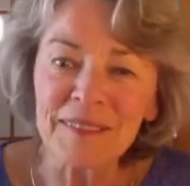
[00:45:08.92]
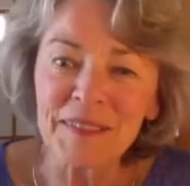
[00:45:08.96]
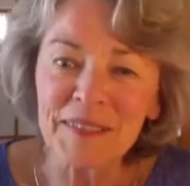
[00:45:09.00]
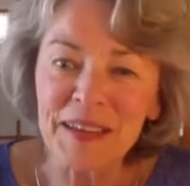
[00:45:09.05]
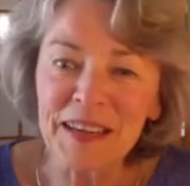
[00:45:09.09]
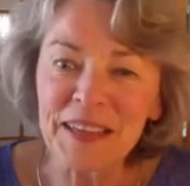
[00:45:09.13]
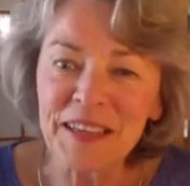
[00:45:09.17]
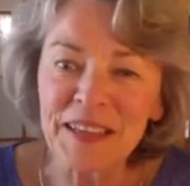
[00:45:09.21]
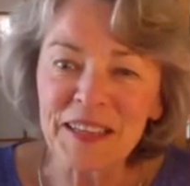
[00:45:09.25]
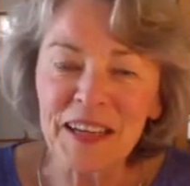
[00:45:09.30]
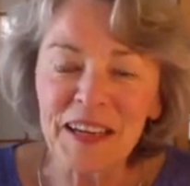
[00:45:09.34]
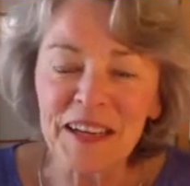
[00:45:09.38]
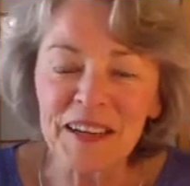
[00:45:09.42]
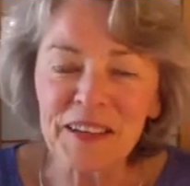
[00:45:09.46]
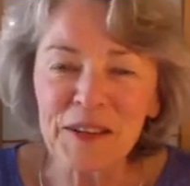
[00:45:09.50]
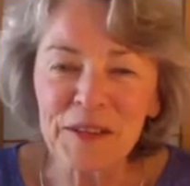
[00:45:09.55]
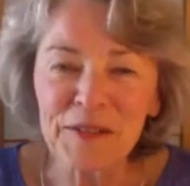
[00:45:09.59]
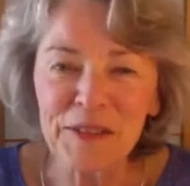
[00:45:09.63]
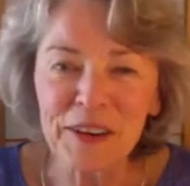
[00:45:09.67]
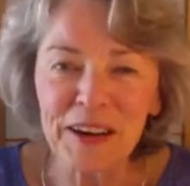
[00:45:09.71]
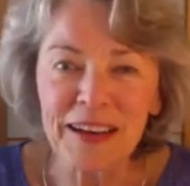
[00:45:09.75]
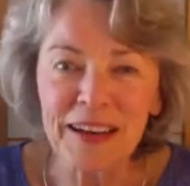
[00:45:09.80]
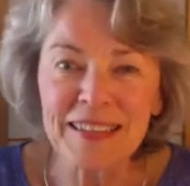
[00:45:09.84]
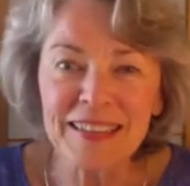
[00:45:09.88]
and Tanya,
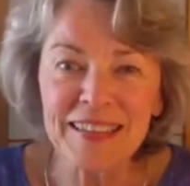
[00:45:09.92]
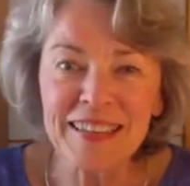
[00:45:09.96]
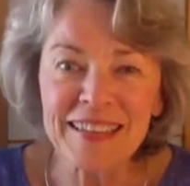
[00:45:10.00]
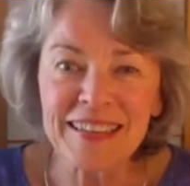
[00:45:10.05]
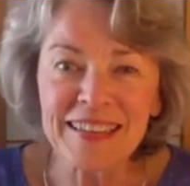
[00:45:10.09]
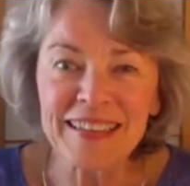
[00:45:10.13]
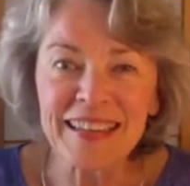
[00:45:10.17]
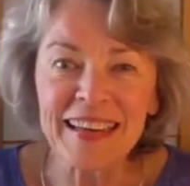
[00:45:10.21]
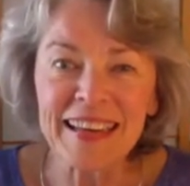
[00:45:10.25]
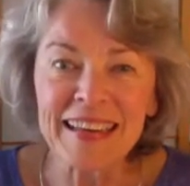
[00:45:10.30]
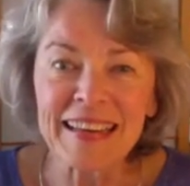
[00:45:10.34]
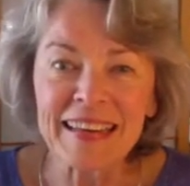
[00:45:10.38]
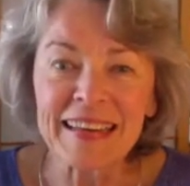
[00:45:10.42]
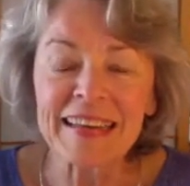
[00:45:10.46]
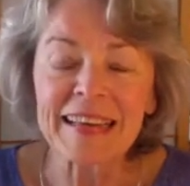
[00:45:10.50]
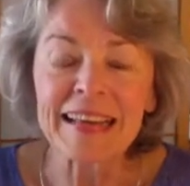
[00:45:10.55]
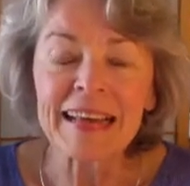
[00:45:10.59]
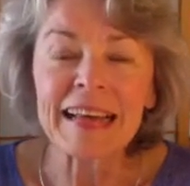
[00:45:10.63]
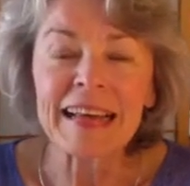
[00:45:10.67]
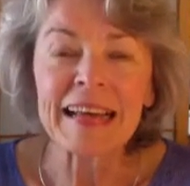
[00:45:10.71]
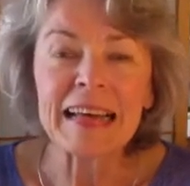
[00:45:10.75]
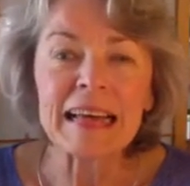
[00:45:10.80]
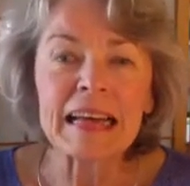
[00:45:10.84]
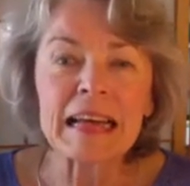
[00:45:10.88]
for asking that.
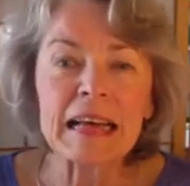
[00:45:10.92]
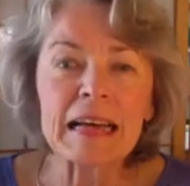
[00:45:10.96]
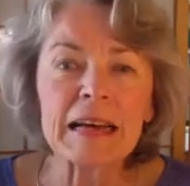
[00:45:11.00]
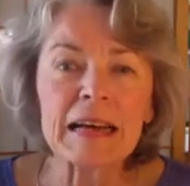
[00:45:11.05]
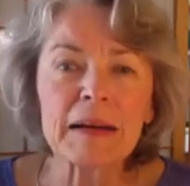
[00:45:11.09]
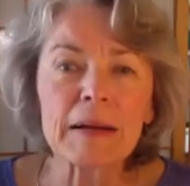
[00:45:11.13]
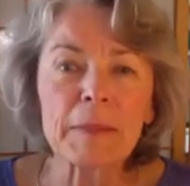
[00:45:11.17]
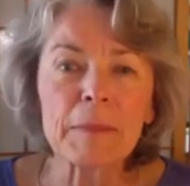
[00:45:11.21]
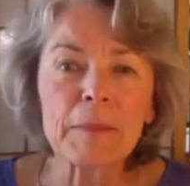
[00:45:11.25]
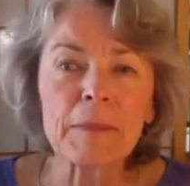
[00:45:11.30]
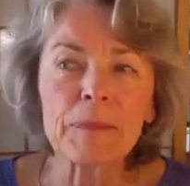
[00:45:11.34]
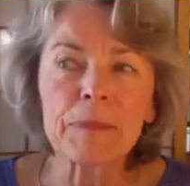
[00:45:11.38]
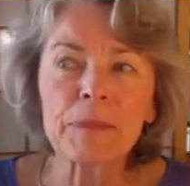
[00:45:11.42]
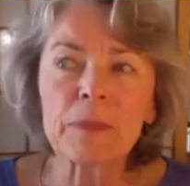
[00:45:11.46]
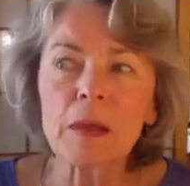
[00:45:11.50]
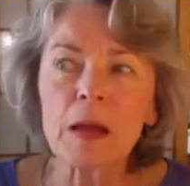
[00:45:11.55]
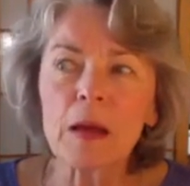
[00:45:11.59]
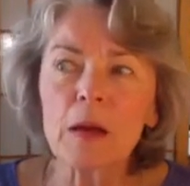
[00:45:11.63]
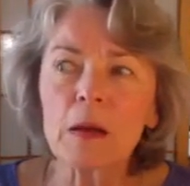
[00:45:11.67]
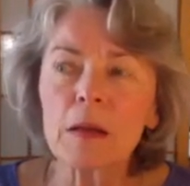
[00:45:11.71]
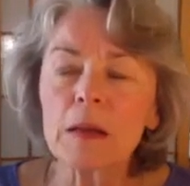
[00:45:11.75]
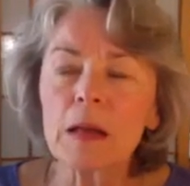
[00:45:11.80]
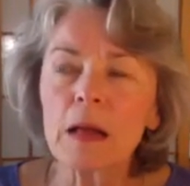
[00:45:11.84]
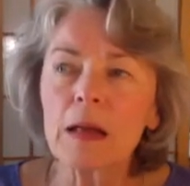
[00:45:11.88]
Um,
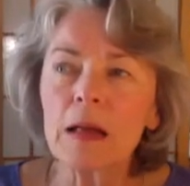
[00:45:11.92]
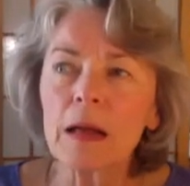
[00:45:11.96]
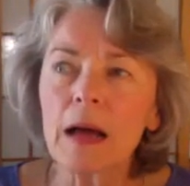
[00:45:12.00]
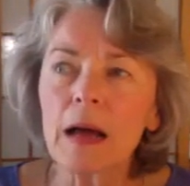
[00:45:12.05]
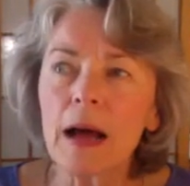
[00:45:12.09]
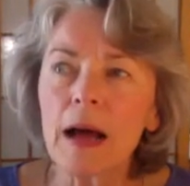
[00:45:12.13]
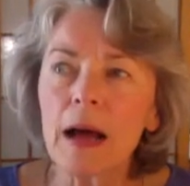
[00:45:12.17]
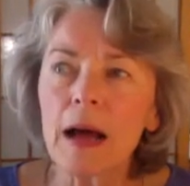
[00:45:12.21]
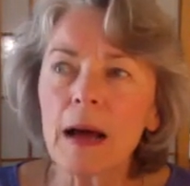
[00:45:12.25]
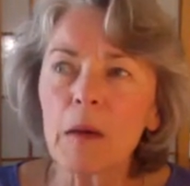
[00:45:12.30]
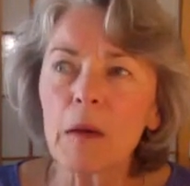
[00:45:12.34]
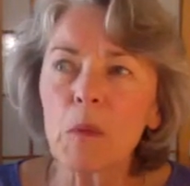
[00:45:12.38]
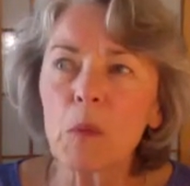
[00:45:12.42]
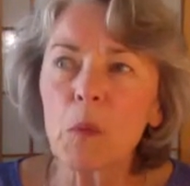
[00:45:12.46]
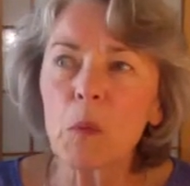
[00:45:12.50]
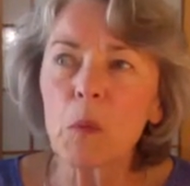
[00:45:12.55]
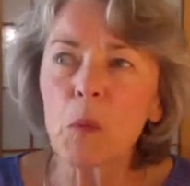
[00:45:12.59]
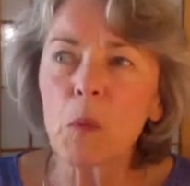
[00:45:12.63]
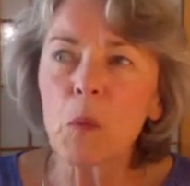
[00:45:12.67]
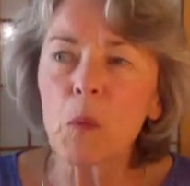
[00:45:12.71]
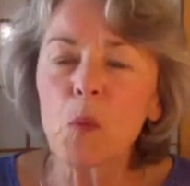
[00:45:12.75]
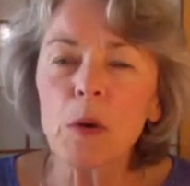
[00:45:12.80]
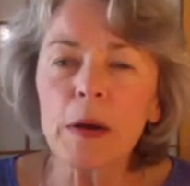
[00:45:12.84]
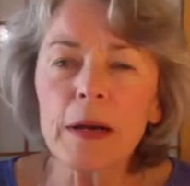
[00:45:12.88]

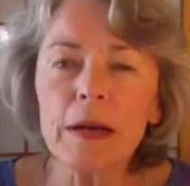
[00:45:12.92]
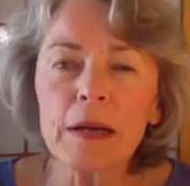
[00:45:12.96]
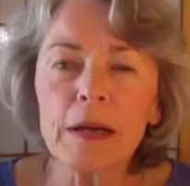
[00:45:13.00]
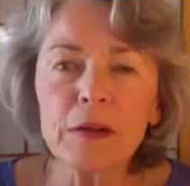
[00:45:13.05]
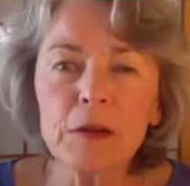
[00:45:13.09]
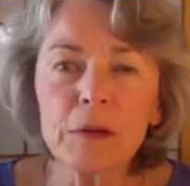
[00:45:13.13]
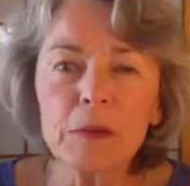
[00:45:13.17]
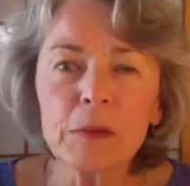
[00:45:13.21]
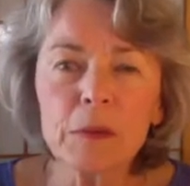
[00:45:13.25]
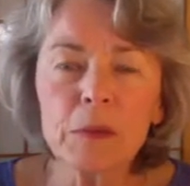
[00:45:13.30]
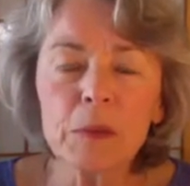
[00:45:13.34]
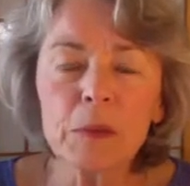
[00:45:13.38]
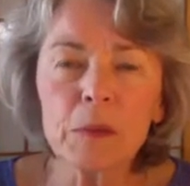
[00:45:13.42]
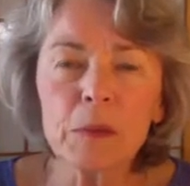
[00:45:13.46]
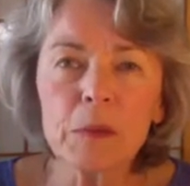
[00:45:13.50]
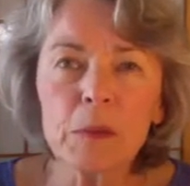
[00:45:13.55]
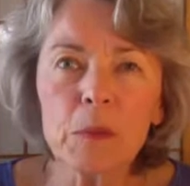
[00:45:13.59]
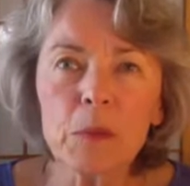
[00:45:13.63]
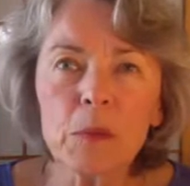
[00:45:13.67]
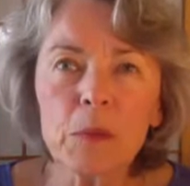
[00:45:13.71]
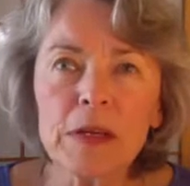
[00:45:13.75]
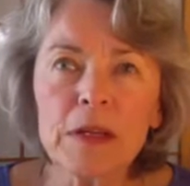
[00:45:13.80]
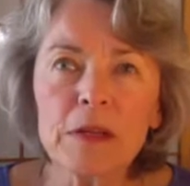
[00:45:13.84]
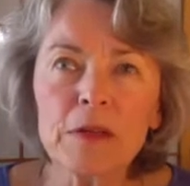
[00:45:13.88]
what do
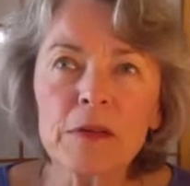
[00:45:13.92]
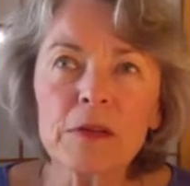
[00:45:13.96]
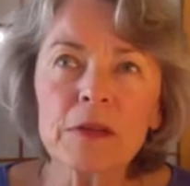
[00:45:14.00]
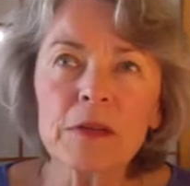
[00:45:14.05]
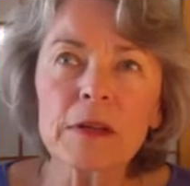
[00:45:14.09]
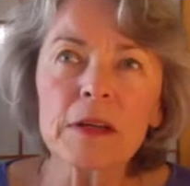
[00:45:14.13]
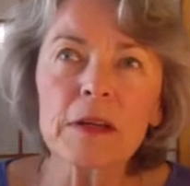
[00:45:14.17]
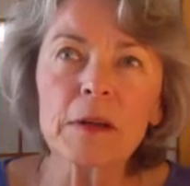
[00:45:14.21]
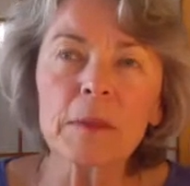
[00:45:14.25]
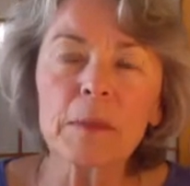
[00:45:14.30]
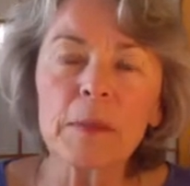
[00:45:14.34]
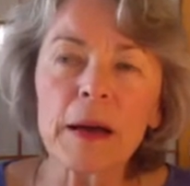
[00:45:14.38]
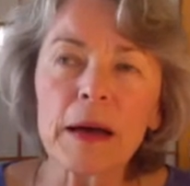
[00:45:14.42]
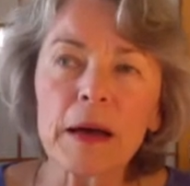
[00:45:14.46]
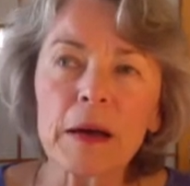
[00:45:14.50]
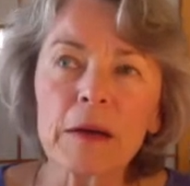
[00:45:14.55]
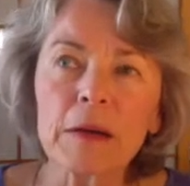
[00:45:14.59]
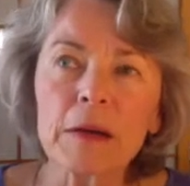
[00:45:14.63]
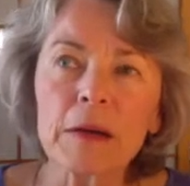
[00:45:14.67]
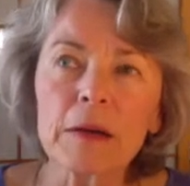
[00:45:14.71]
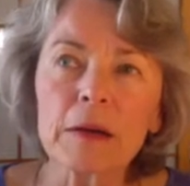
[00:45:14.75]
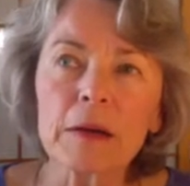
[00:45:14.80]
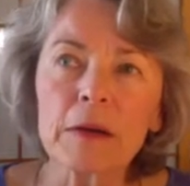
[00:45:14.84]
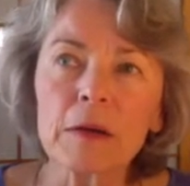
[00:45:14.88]
you think about
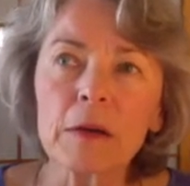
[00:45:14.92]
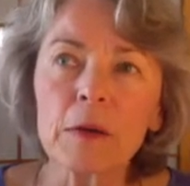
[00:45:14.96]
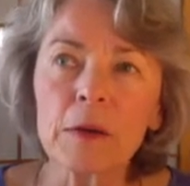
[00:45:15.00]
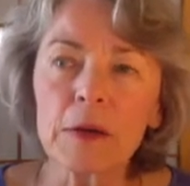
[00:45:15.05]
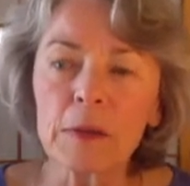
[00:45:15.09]
going